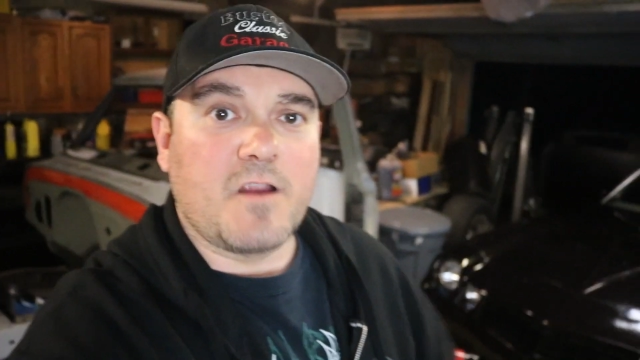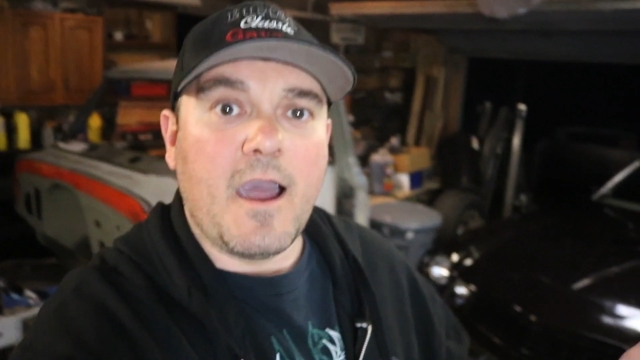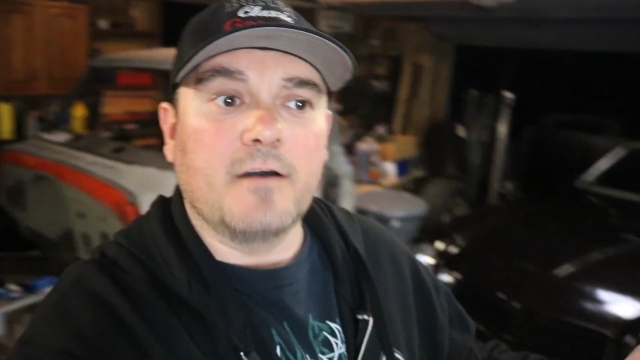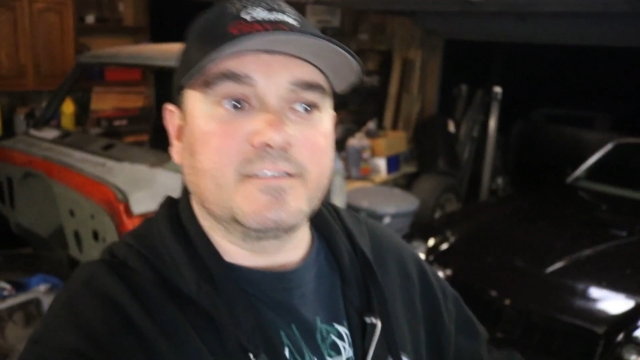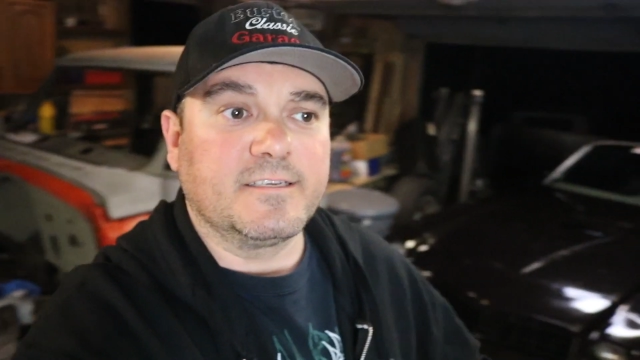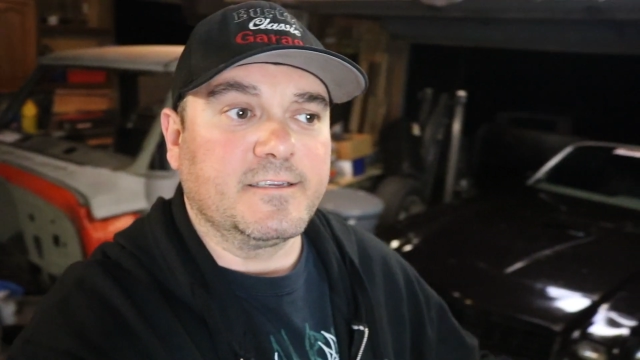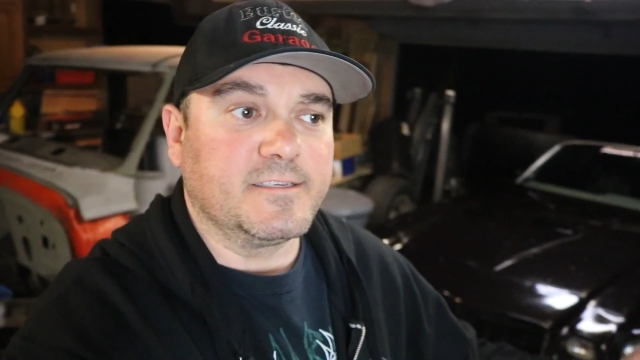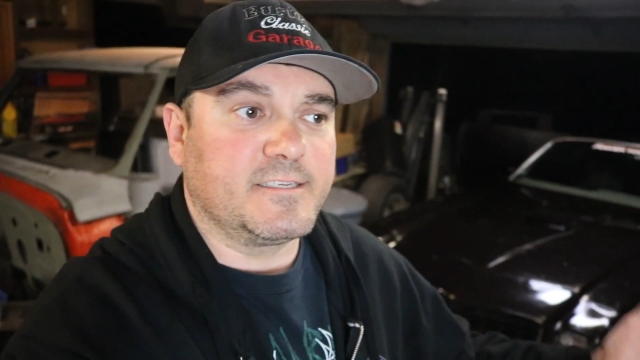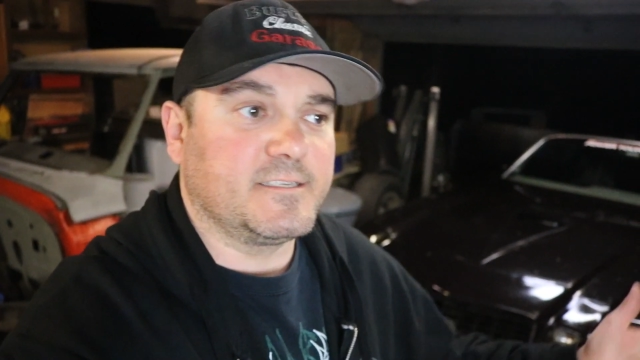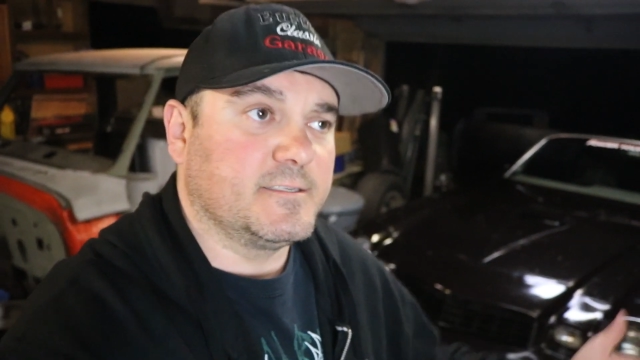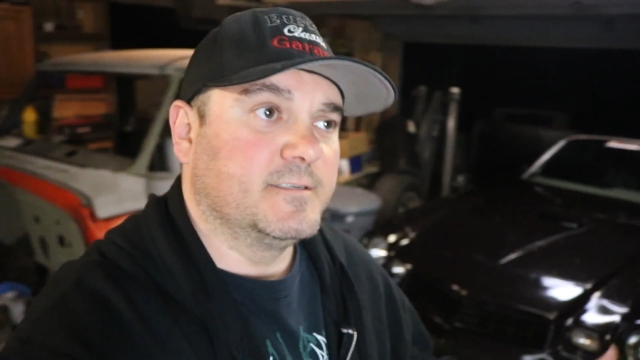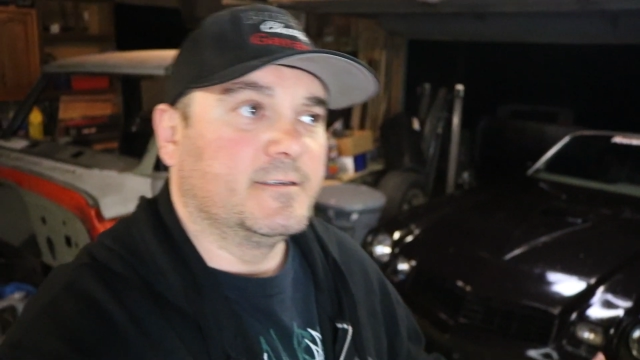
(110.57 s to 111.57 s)

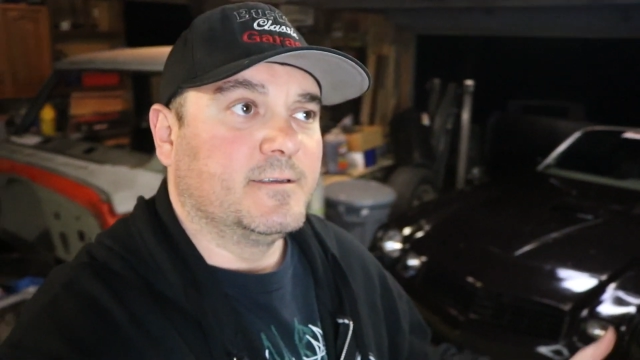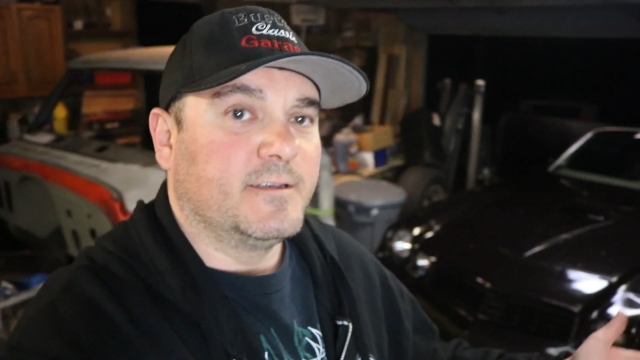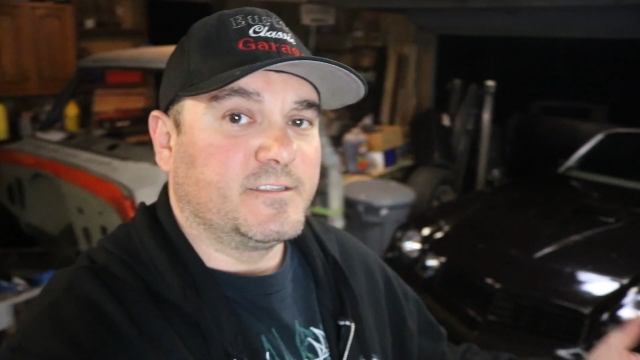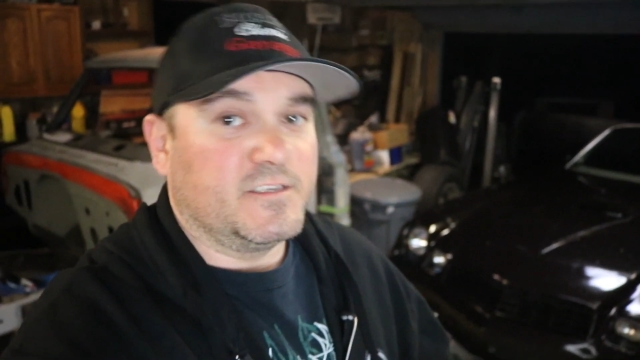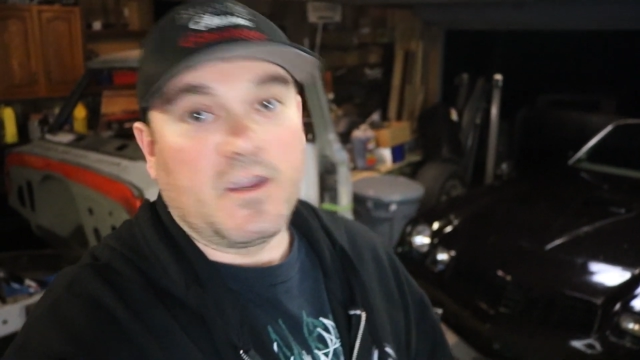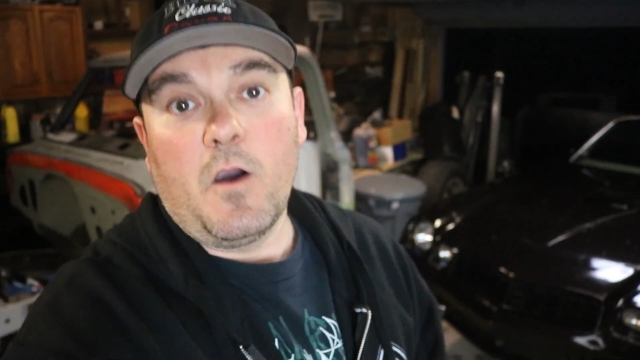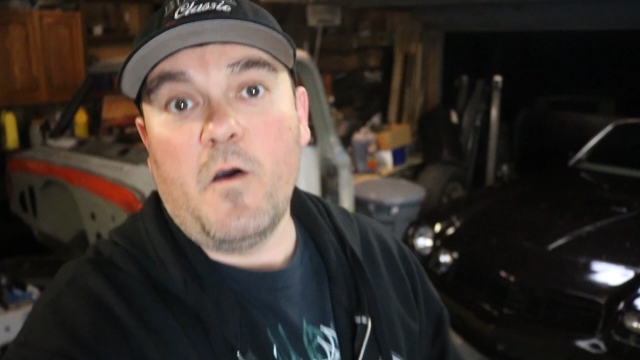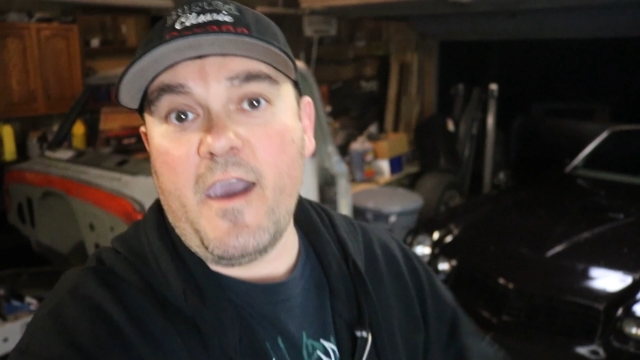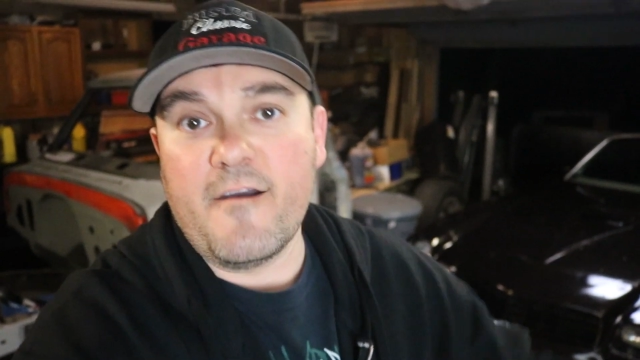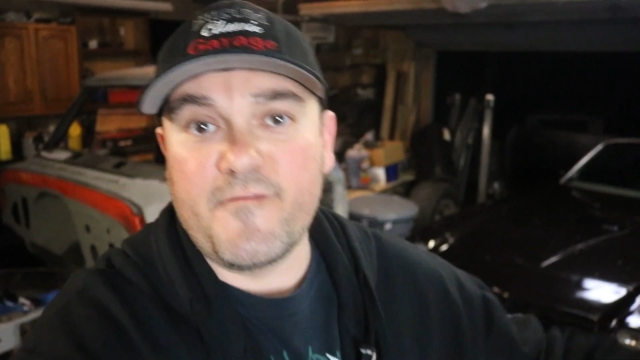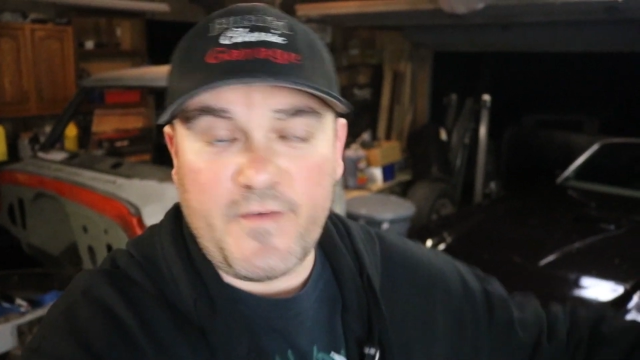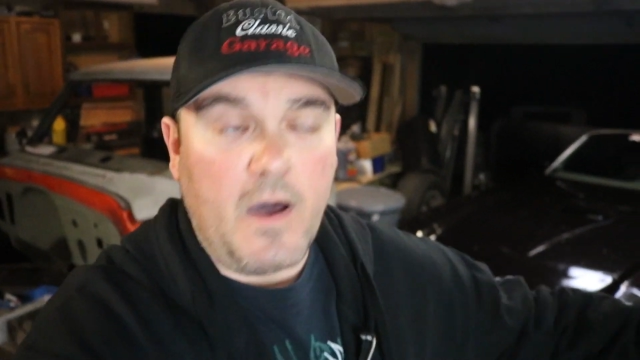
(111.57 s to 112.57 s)
houses to go
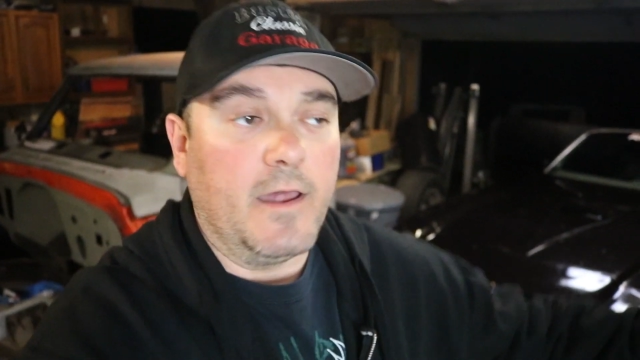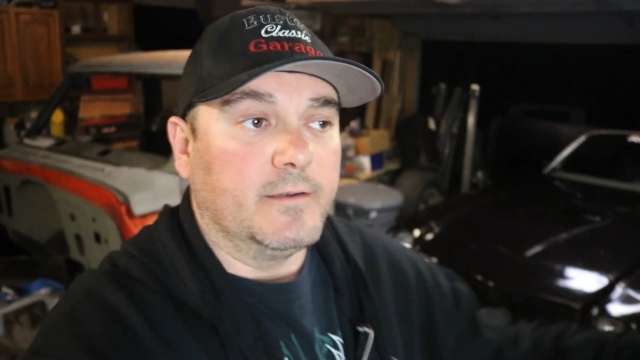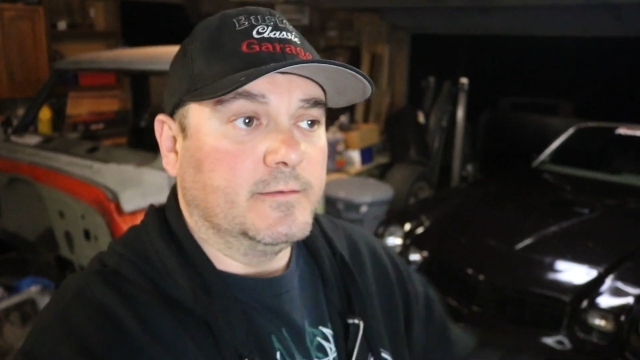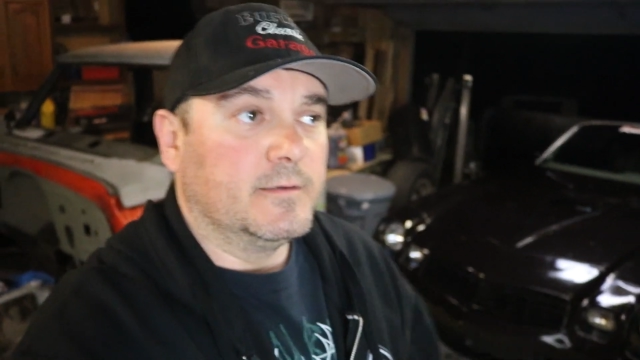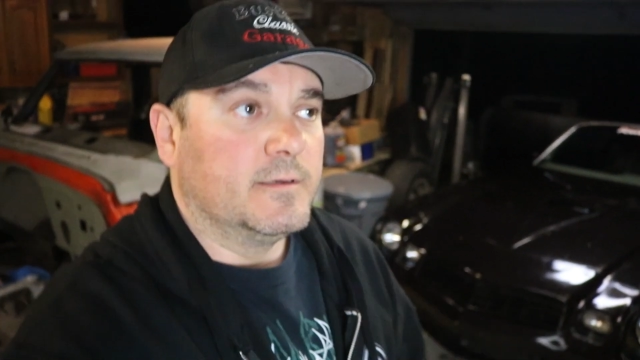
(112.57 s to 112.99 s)
have fun,